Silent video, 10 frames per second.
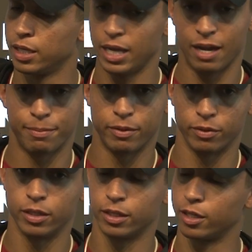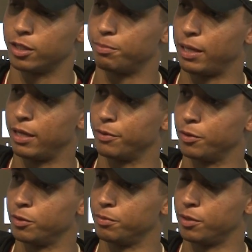Yeah, I've been really encouraged by that
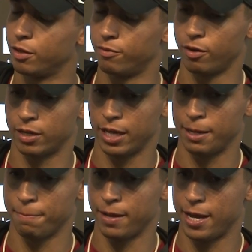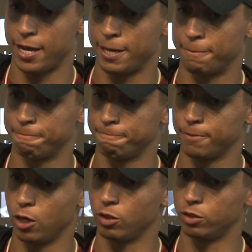room during fall camp. Um,
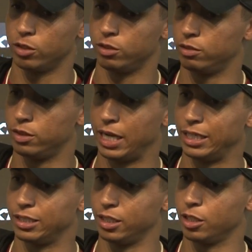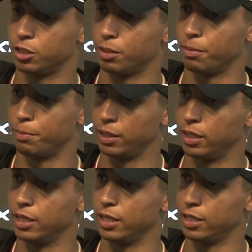you know, Jaylin's leadership
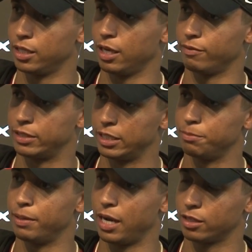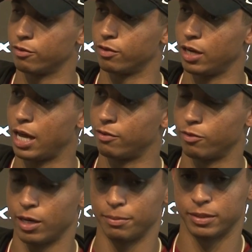ability, obviously, he's been out there for a lot of
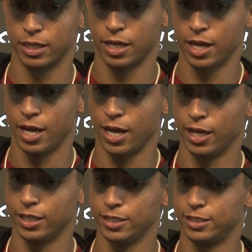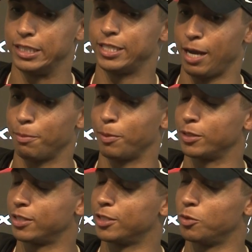reps. Uh, he's the type of
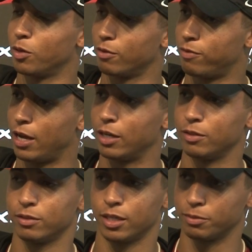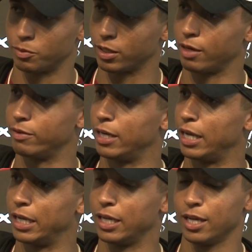person that you want to follow. Comes to work every
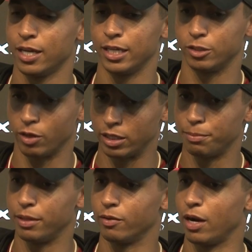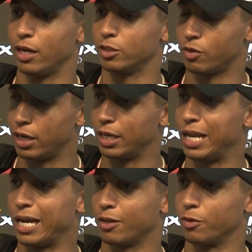day. He's great to be around. He's great in the
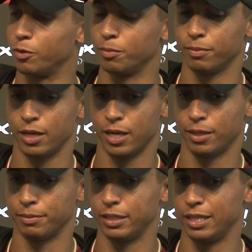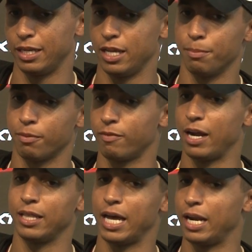locker room. Um, and, in
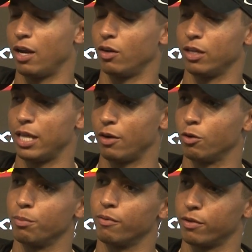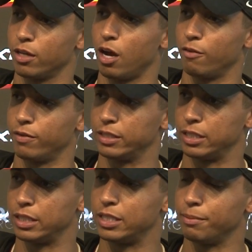providing that not only in that room, but for the offense
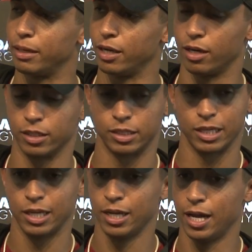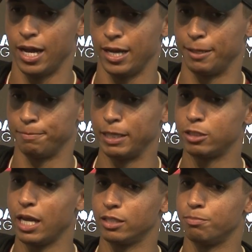and the team at large um,
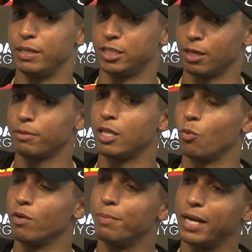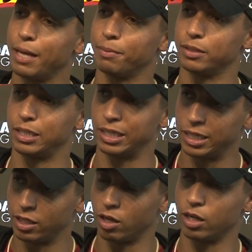has, has, been something that we've been able to
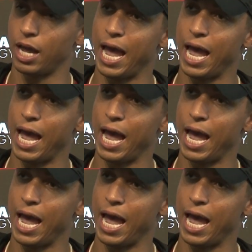lean on.